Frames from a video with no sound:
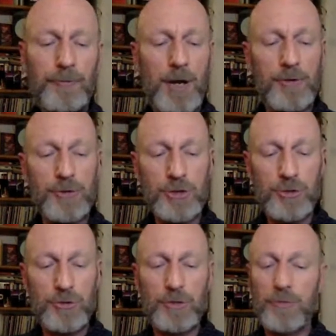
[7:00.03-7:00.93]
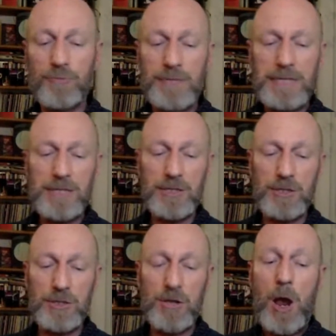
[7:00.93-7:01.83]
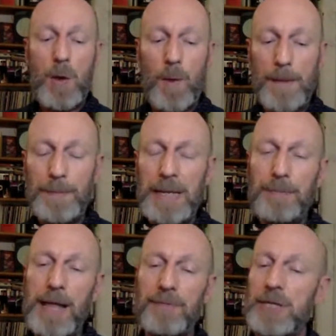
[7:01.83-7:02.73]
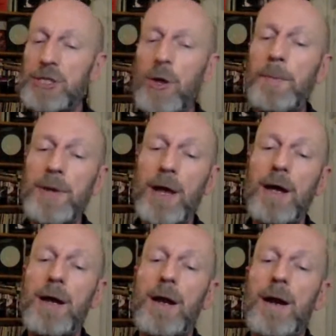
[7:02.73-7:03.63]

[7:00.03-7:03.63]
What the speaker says: if you understood the reasons why people have insomnia,